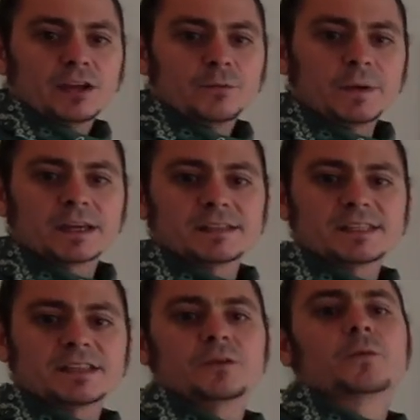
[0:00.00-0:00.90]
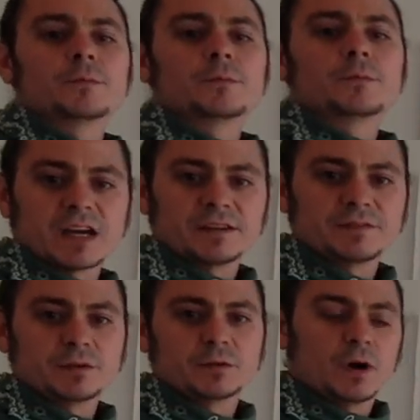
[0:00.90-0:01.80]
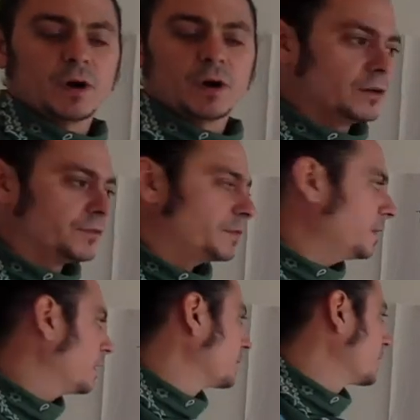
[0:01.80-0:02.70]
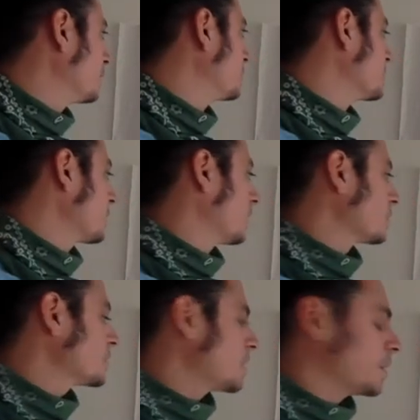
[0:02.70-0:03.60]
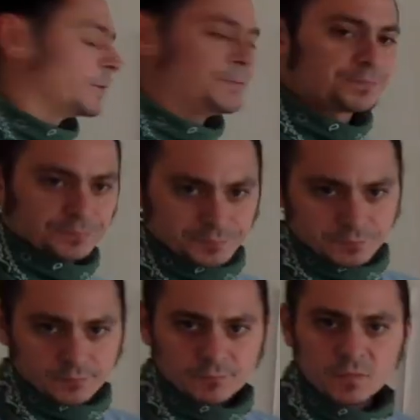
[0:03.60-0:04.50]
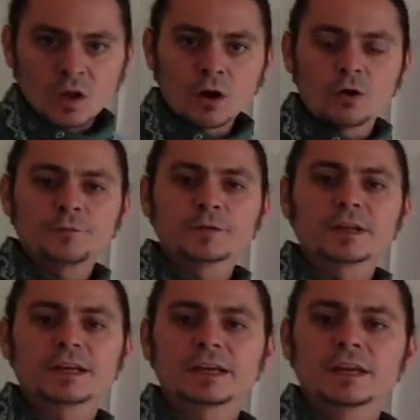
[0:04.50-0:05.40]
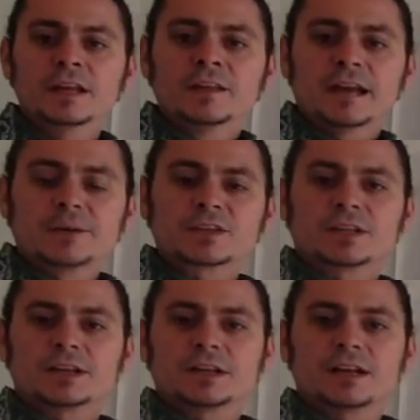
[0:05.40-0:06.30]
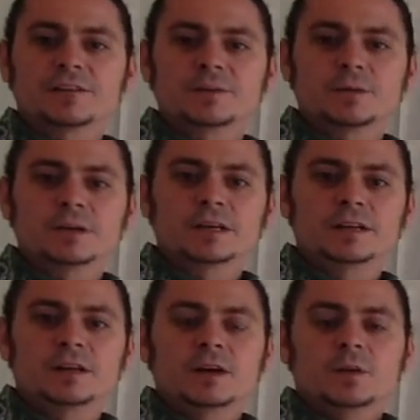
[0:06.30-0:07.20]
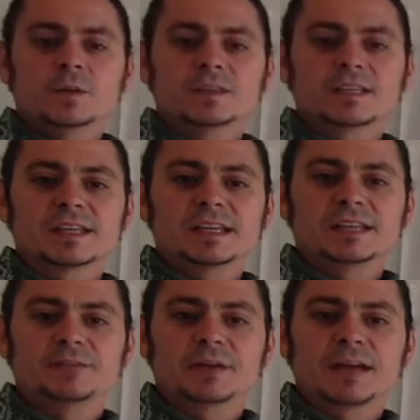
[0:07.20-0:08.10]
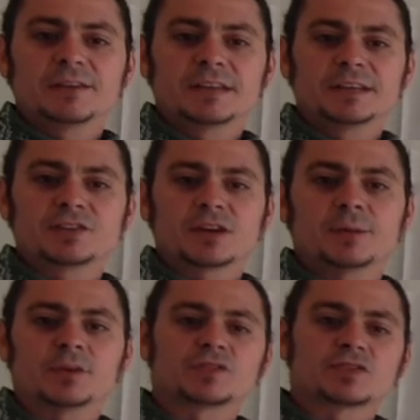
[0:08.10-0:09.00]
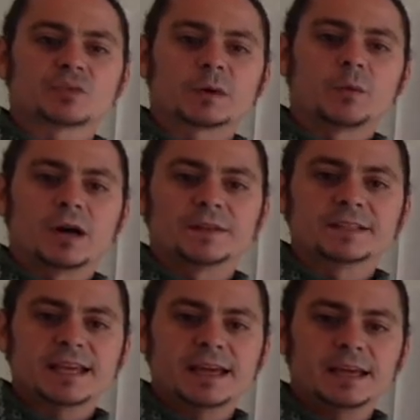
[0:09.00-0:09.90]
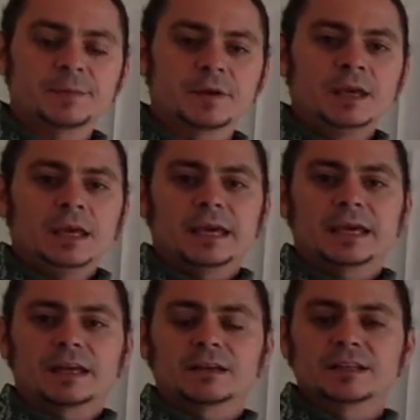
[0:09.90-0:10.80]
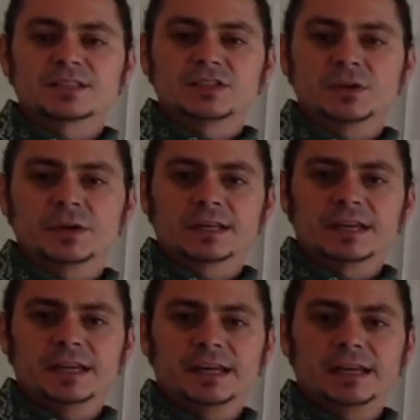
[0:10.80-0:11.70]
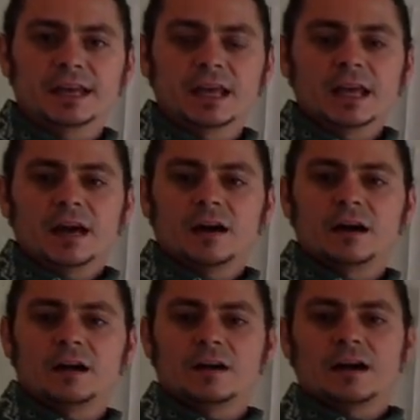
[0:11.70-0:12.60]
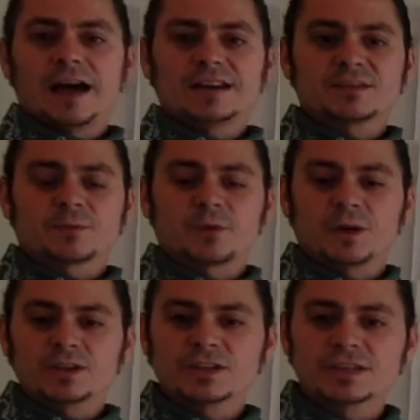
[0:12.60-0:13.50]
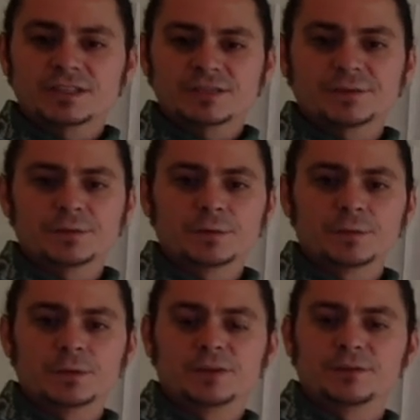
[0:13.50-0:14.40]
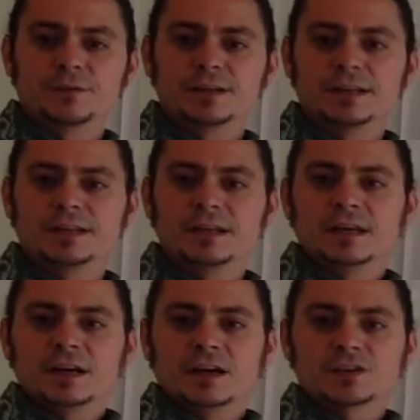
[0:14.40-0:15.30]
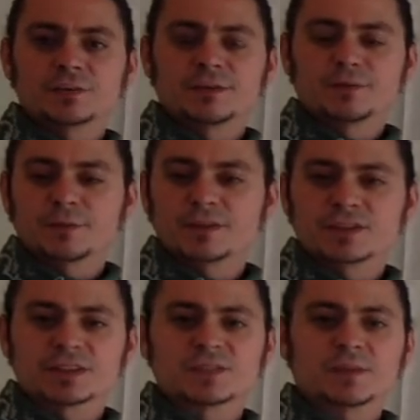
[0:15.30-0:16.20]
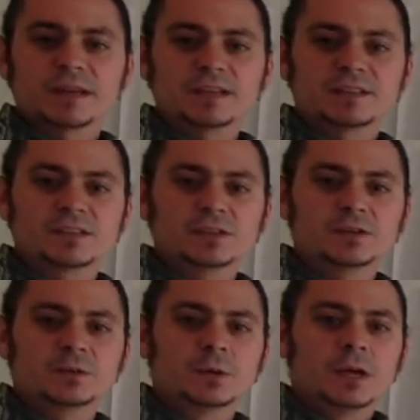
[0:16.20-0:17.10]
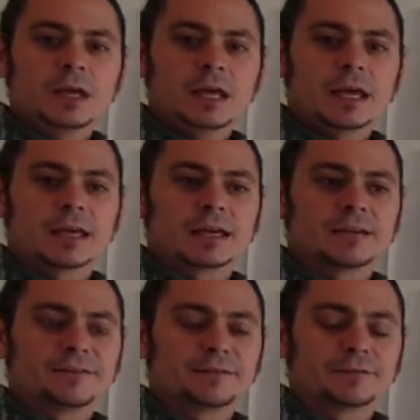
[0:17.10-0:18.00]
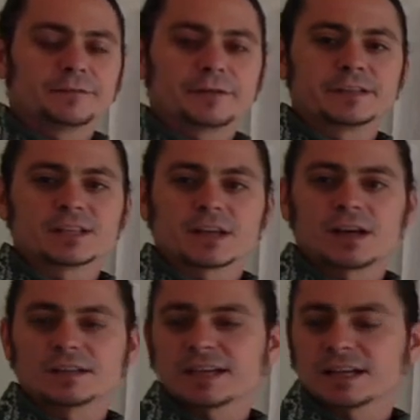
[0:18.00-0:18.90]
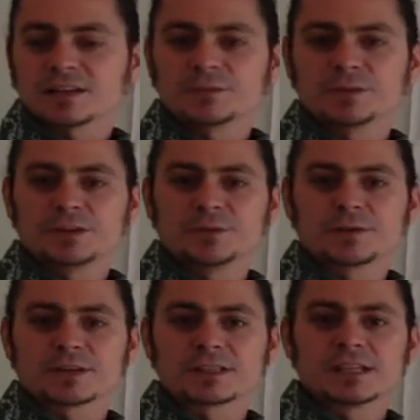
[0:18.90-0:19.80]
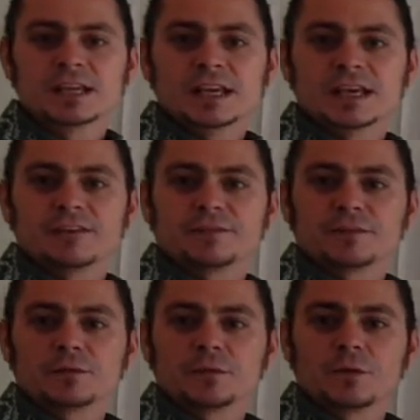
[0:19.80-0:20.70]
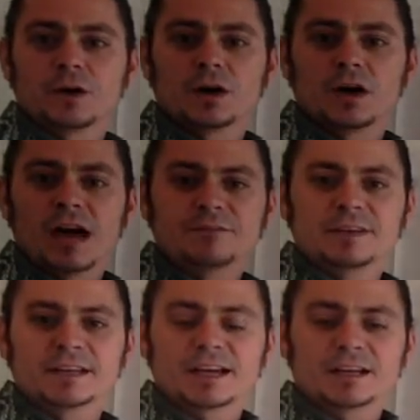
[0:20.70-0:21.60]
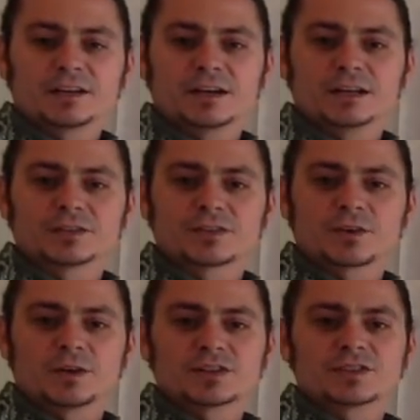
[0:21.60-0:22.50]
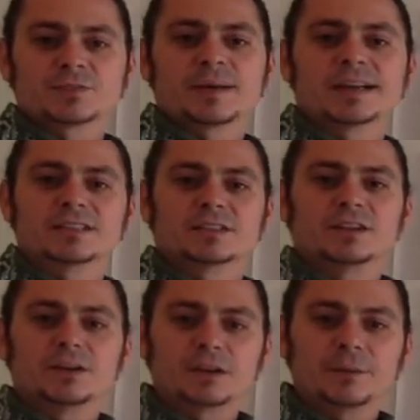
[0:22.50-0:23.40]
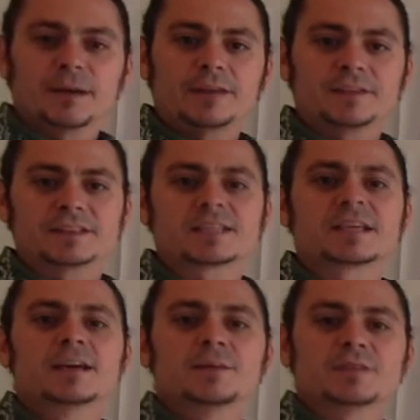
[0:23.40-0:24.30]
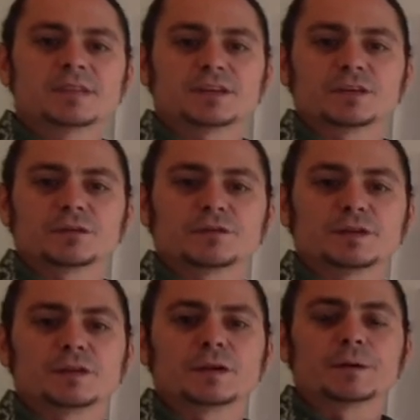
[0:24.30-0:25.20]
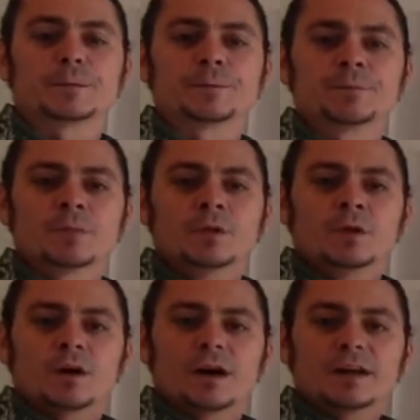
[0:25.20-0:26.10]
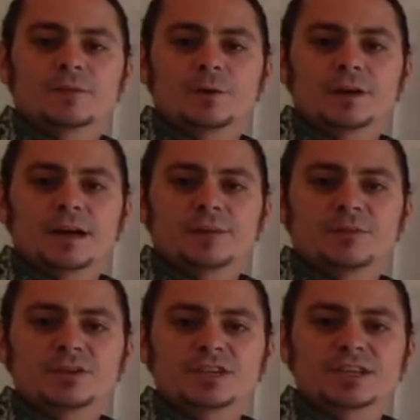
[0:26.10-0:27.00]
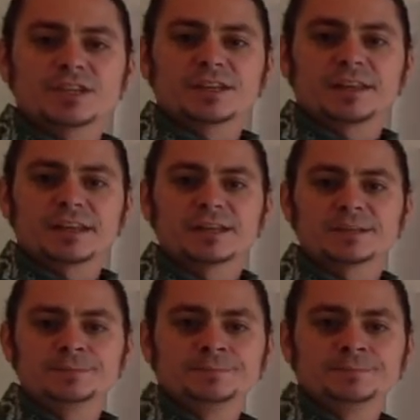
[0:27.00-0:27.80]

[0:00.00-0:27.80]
we can see the worm's eye view of a cube as well. So hopefully that was clear to everyone. Once again, if you're having any trouble, just rewind the tape and listen to it again. Ask some questions if you need some information explained to you, and feel free to contact CommunityWorks if you have any kind of knowledge or questions to pass along about this particular video. All right, everyone, I appreciate you. Thank you.